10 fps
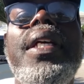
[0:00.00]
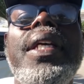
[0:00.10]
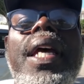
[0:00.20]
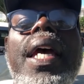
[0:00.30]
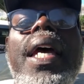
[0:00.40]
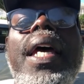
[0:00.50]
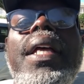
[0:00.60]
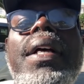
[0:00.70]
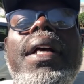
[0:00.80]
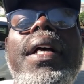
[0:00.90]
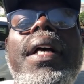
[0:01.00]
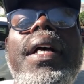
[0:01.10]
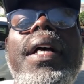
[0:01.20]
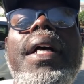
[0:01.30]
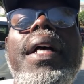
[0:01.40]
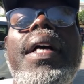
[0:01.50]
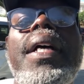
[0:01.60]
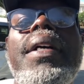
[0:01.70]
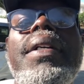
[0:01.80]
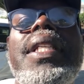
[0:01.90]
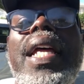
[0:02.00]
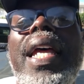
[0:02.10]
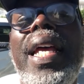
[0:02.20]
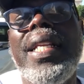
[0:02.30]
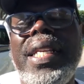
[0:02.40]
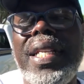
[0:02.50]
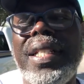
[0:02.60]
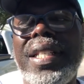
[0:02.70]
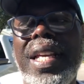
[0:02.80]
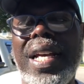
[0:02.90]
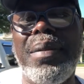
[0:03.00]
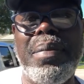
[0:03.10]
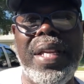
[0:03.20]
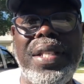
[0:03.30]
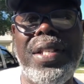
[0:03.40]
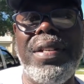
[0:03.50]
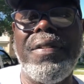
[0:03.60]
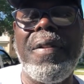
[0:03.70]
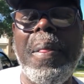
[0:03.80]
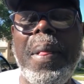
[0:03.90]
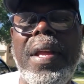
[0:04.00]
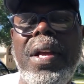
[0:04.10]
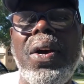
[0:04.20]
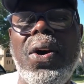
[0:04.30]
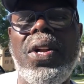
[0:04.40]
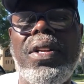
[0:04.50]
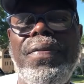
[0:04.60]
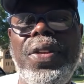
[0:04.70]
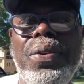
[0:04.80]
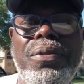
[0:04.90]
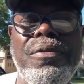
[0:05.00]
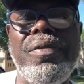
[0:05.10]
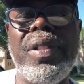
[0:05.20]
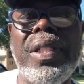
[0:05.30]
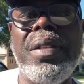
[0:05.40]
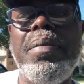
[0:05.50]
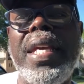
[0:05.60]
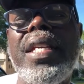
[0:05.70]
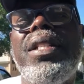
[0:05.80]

Yeah. Mr. Elliot, God bless you. All of you, make a